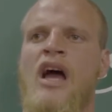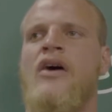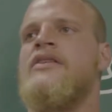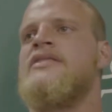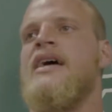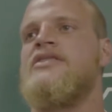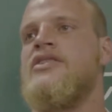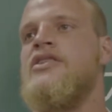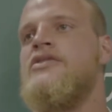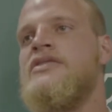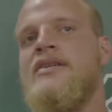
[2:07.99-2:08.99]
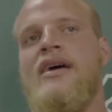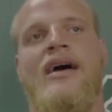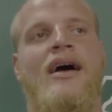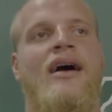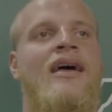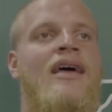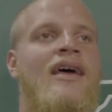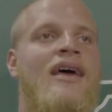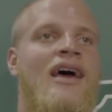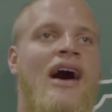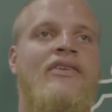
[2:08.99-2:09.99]
Oh, those guys are huge.
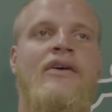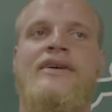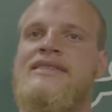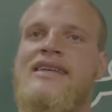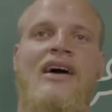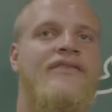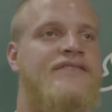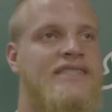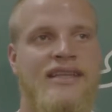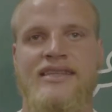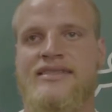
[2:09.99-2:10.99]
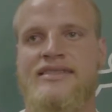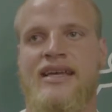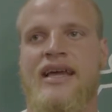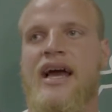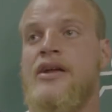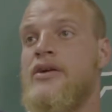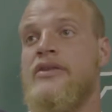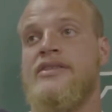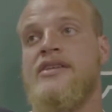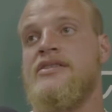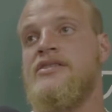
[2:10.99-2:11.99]
I've said this since I got here, you're
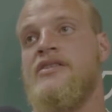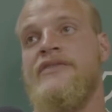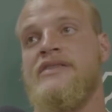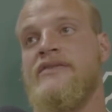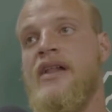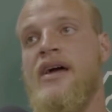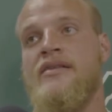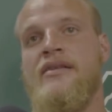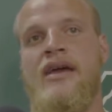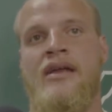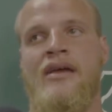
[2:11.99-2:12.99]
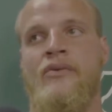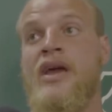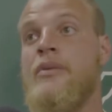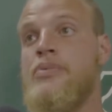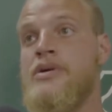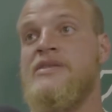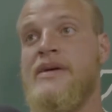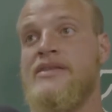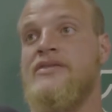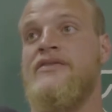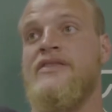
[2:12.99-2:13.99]
only as good as your defensive line. And we got a pretty
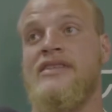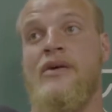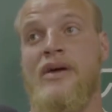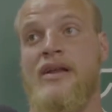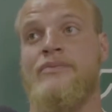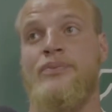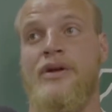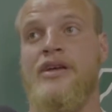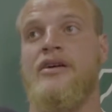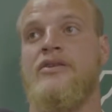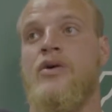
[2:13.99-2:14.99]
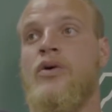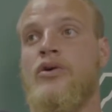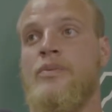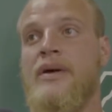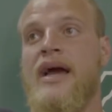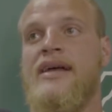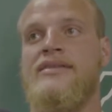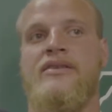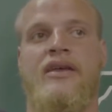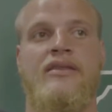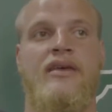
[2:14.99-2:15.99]
special defensive line. We got a pretty good core group of guys
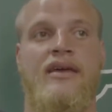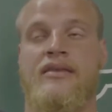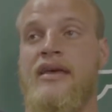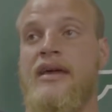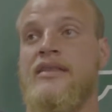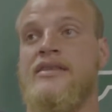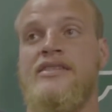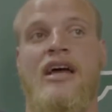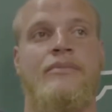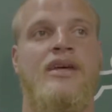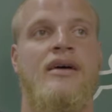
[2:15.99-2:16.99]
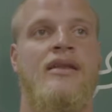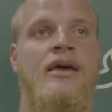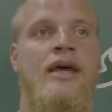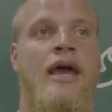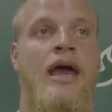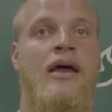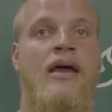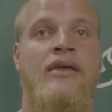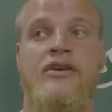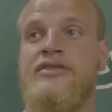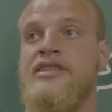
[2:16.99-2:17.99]
there that get the job done.
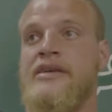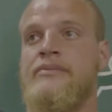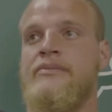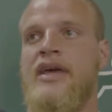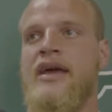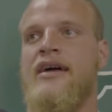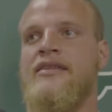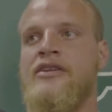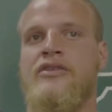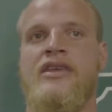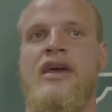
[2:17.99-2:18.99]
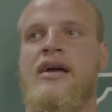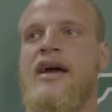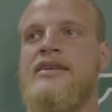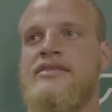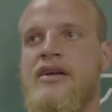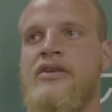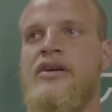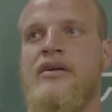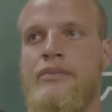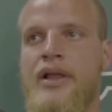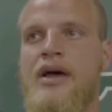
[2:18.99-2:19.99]
And they're deep. They got, you know, the young guys on there
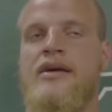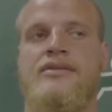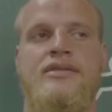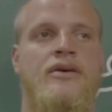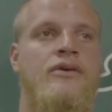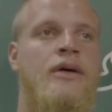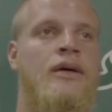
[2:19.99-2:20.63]
can play. So,